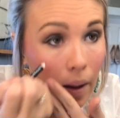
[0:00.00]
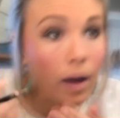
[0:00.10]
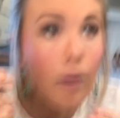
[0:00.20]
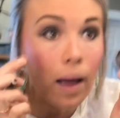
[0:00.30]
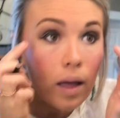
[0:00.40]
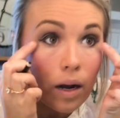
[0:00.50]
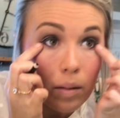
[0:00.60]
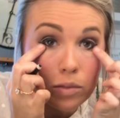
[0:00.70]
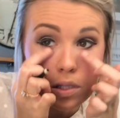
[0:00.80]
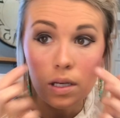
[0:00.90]
Okay, and
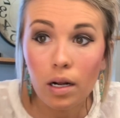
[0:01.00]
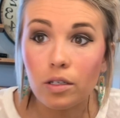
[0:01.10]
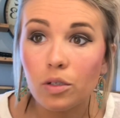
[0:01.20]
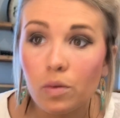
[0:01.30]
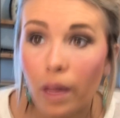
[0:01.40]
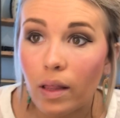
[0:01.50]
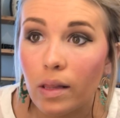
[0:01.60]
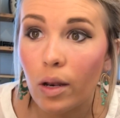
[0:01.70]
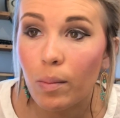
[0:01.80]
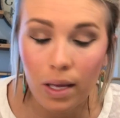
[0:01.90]
I'm just gonna do like a
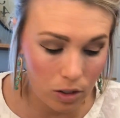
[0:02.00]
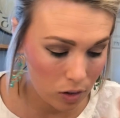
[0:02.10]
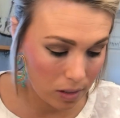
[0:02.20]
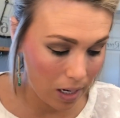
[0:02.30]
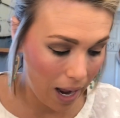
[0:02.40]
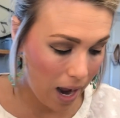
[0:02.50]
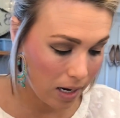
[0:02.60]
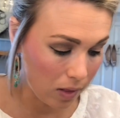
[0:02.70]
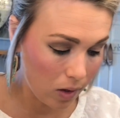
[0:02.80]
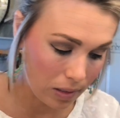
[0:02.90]
little bit just to add
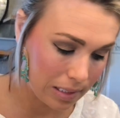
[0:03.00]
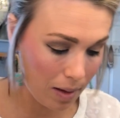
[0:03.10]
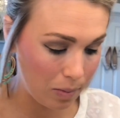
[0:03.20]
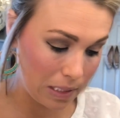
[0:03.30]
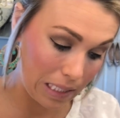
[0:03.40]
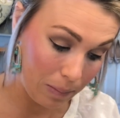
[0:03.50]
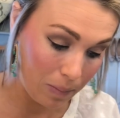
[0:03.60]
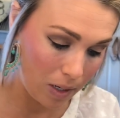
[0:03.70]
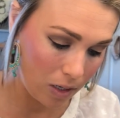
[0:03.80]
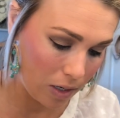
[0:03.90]
a little
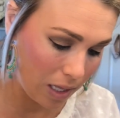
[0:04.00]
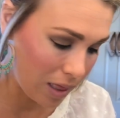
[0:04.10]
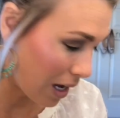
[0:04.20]
something underneath